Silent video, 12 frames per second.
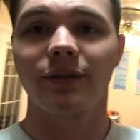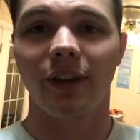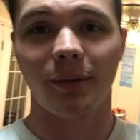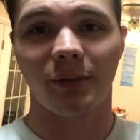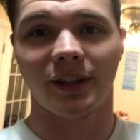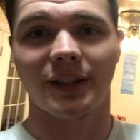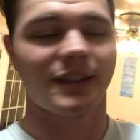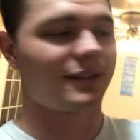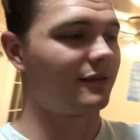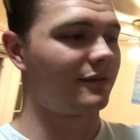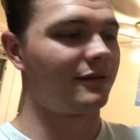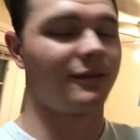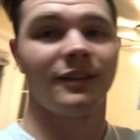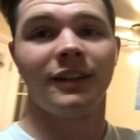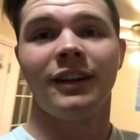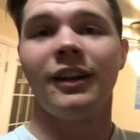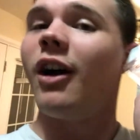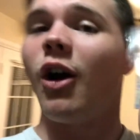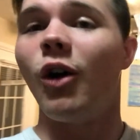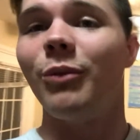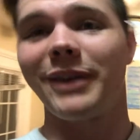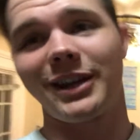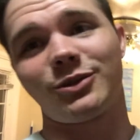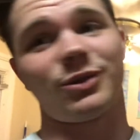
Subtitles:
famous homemade